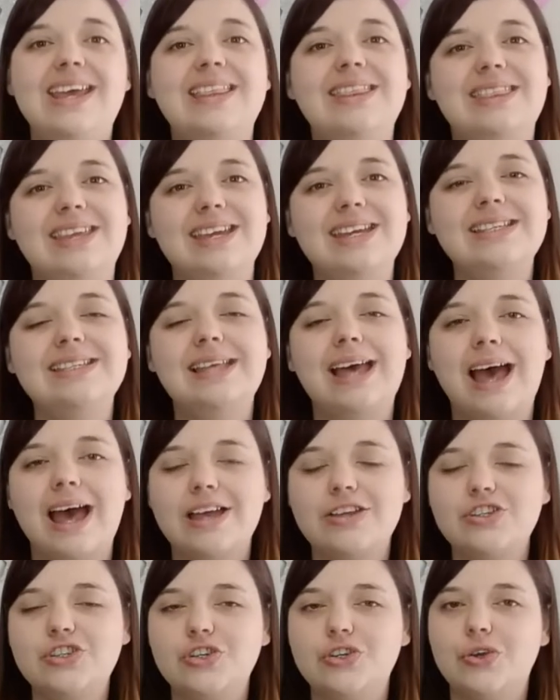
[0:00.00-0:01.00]
This
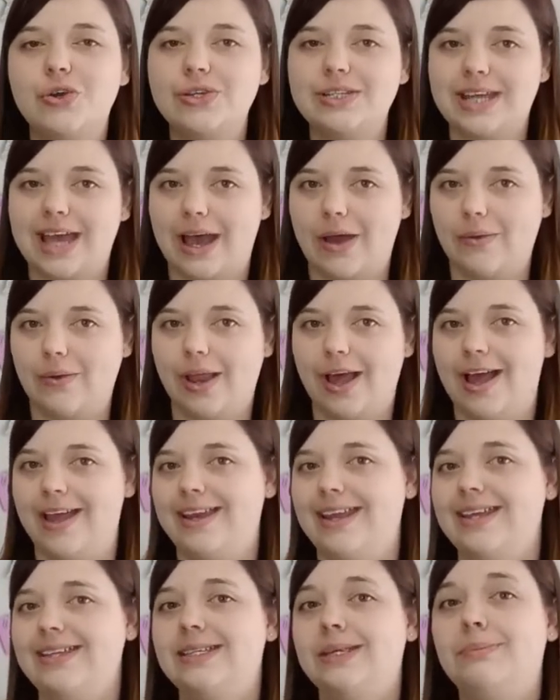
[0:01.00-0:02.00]
astronaut
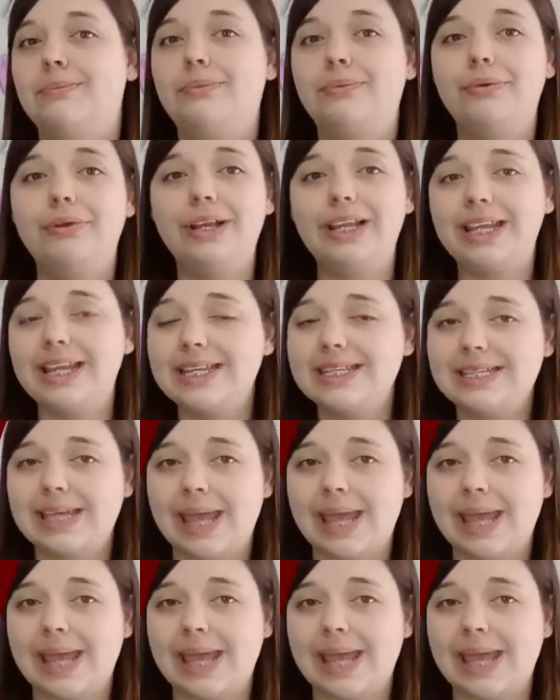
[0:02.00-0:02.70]
outline is a brilliant